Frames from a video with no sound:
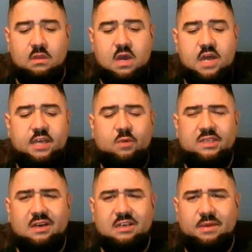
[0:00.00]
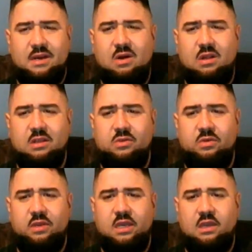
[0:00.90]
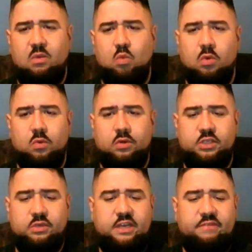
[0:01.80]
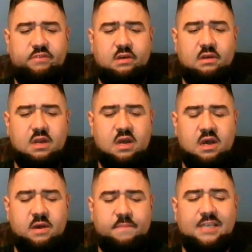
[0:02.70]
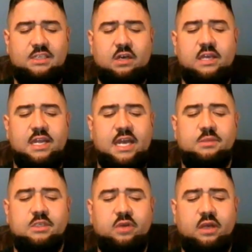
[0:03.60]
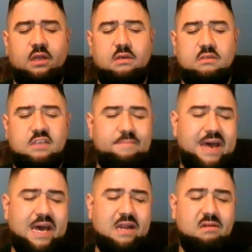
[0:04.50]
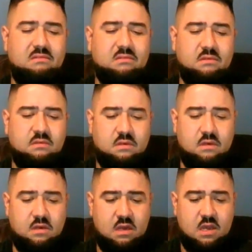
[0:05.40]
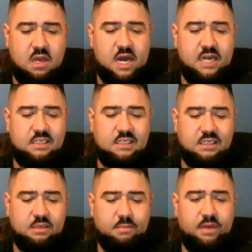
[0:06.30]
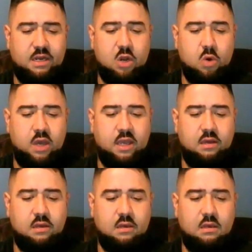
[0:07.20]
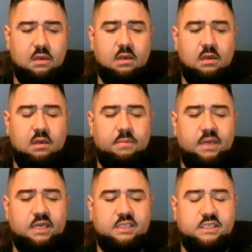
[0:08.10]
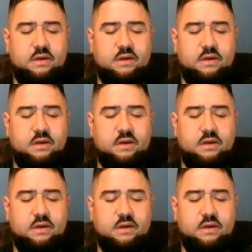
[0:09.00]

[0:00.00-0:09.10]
I think we talked about Call of Duty World War II, David. I saw the announcement trailer. It's not bad. I just think it's a bit annoying because